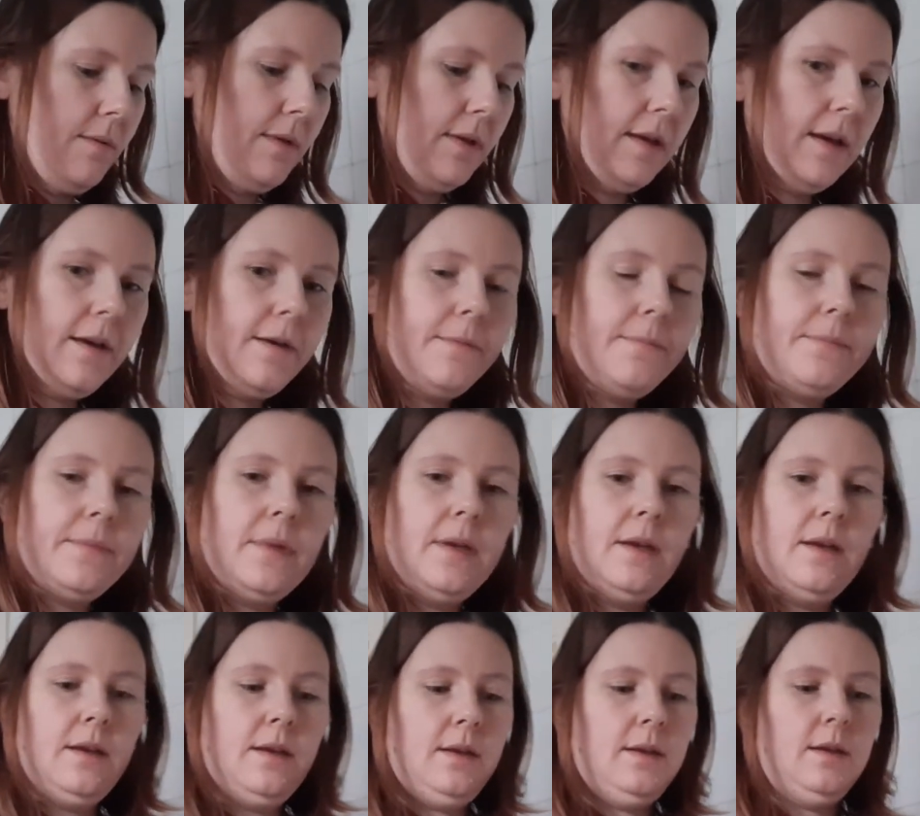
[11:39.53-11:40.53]
Okay.
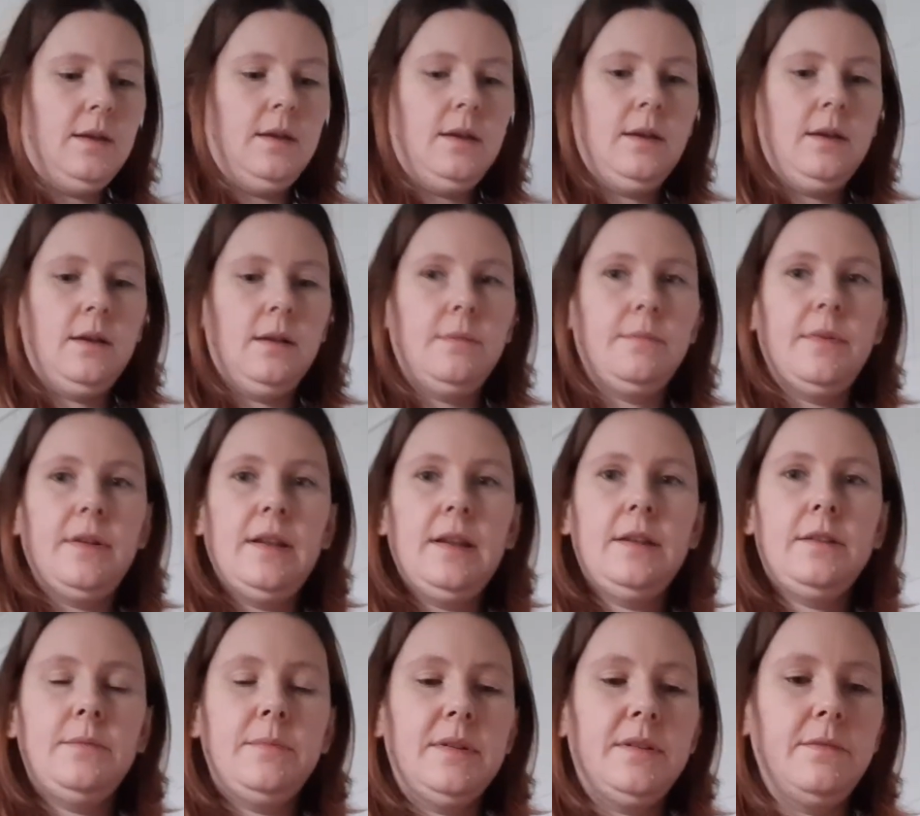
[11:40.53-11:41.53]
Put a
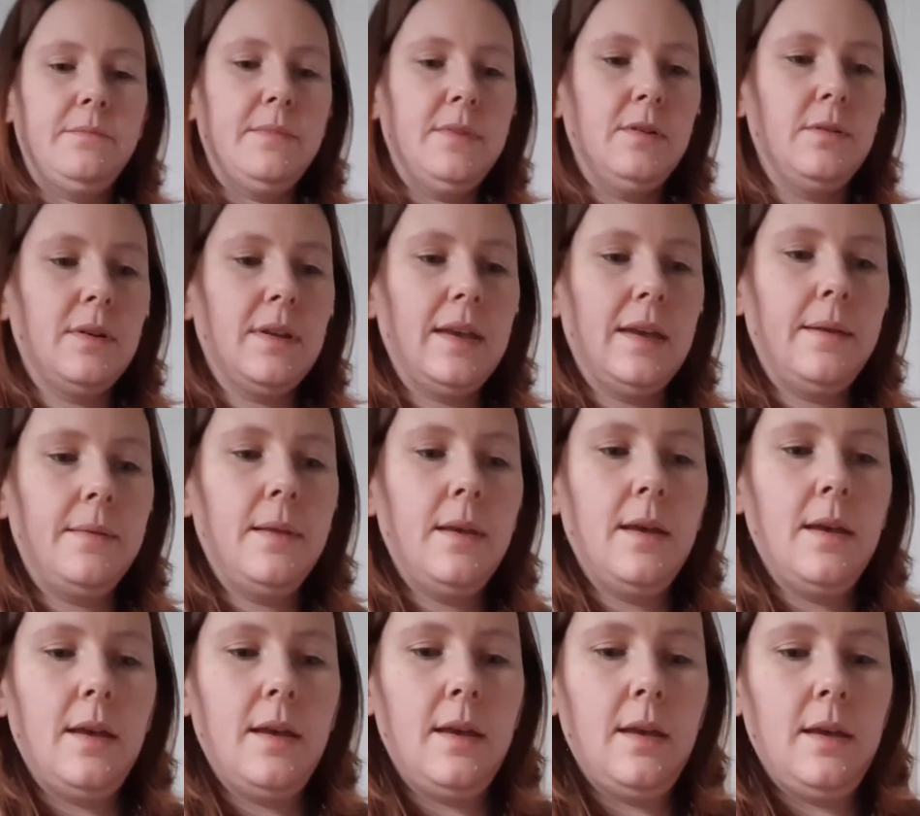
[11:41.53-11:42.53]
little bit of milk in.
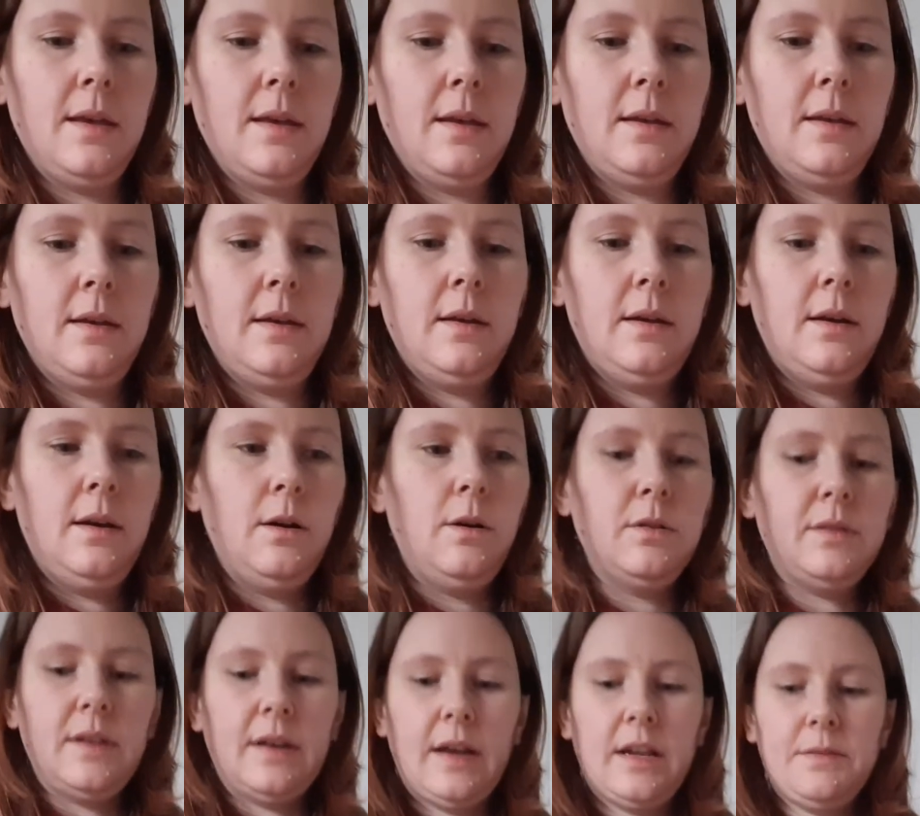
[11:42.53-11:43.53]

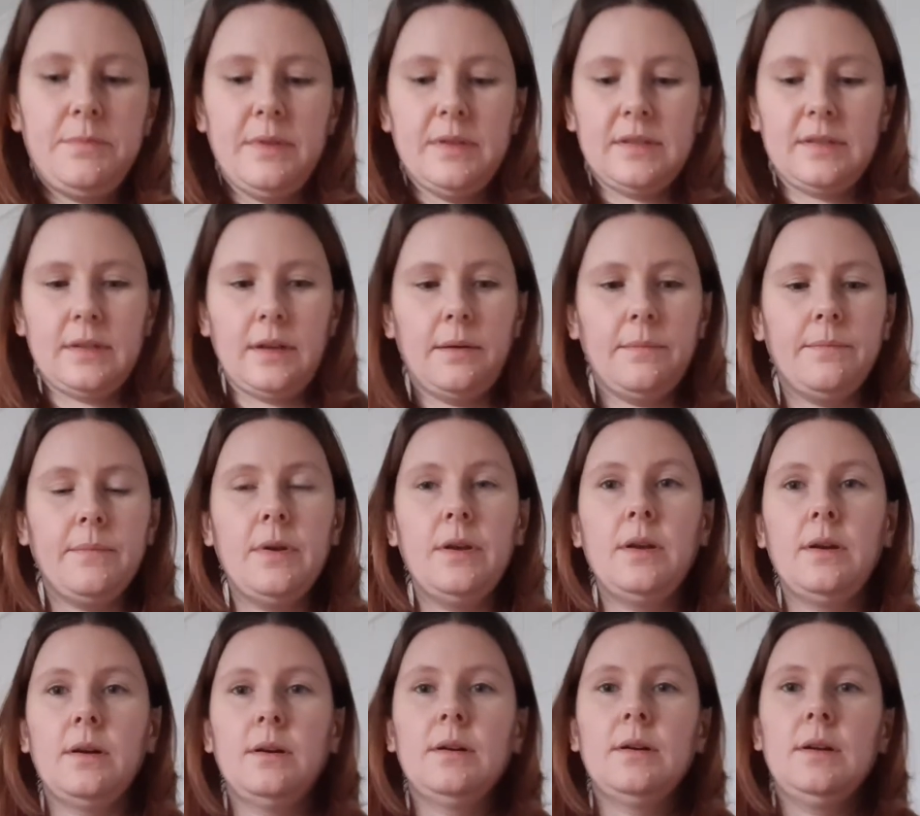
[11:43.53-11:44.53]
Also going to put some
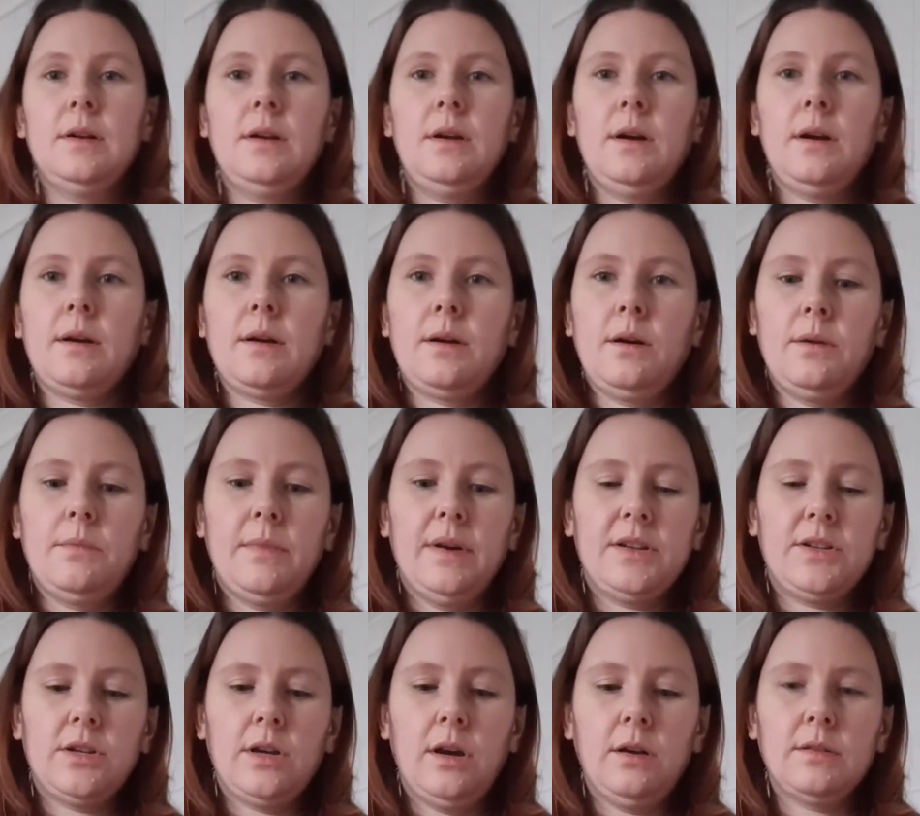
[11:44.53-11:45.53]
on my
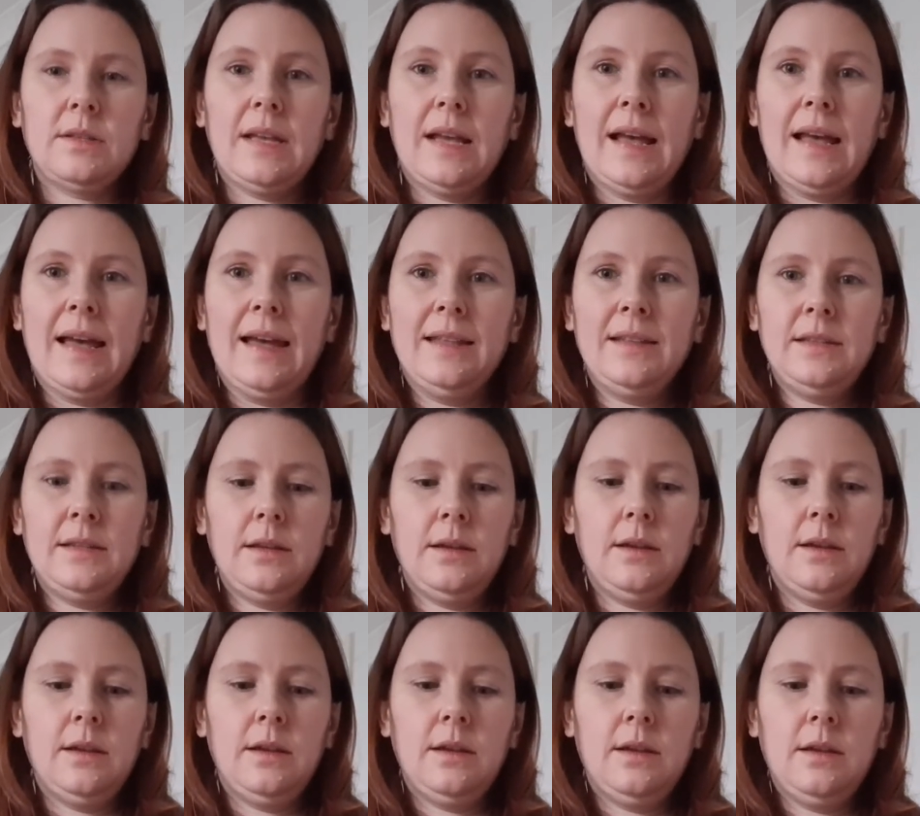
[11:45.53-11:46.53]
child's hand.
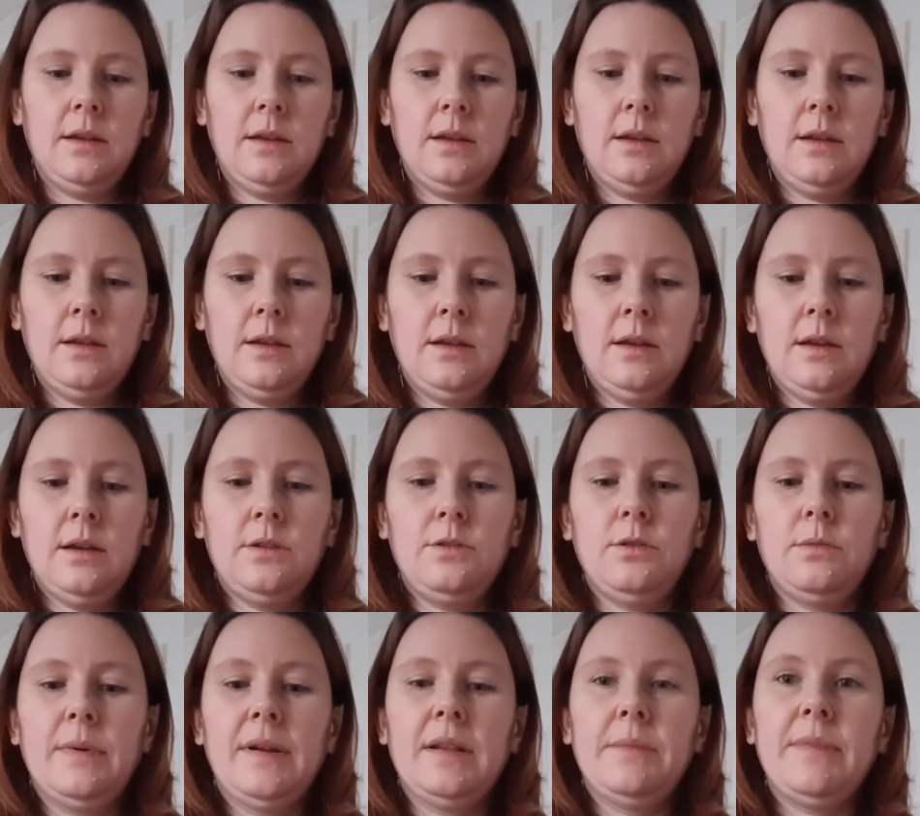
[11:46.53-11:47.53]
And
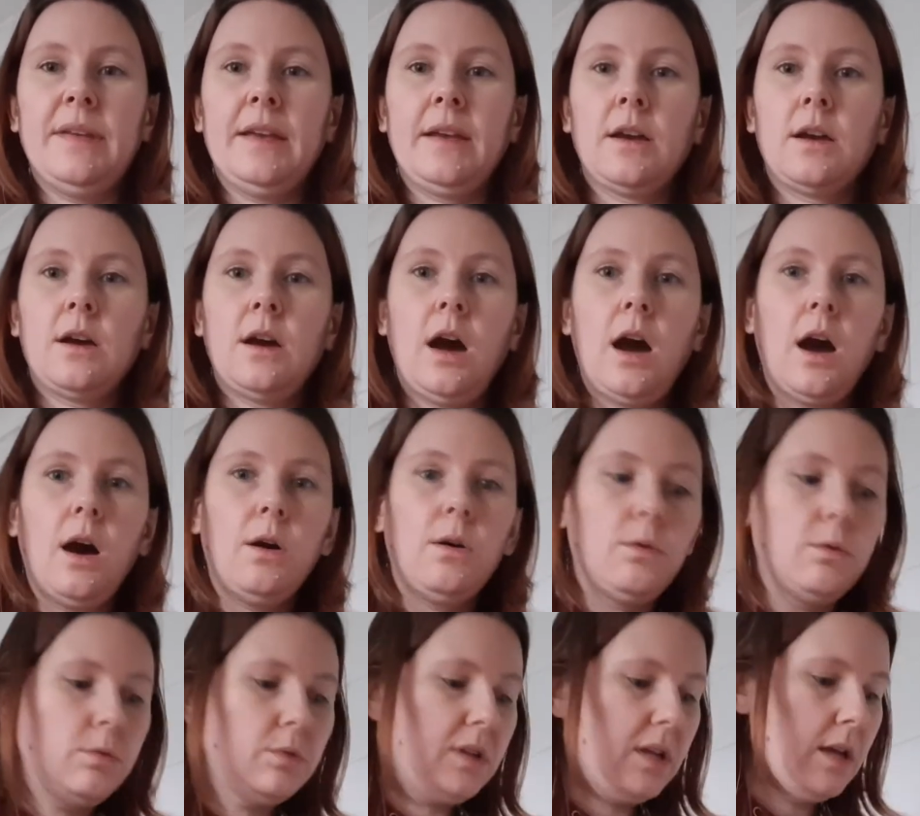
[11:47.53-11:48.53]
talk about it being
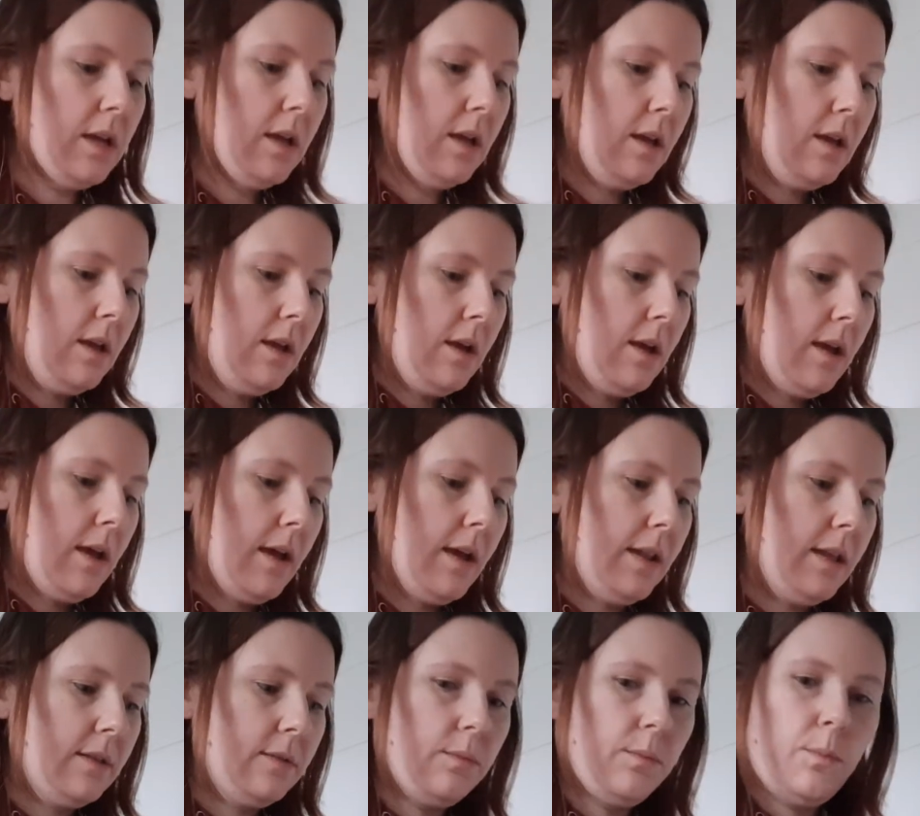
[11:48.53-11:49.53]
cold and
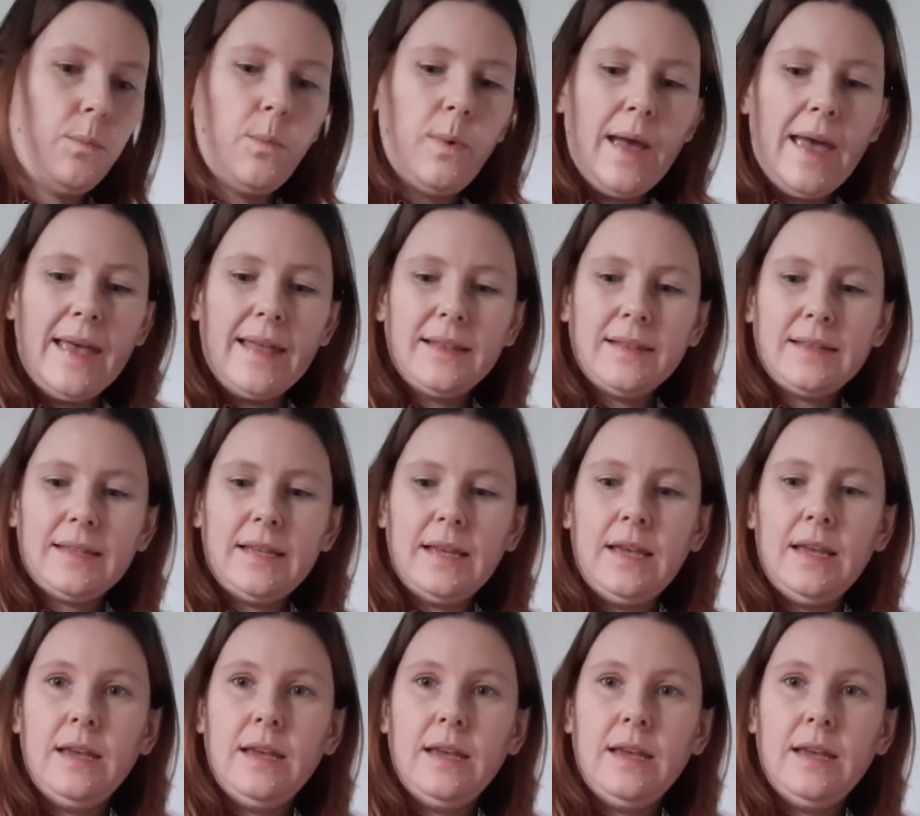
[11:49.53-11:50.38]
it's wet.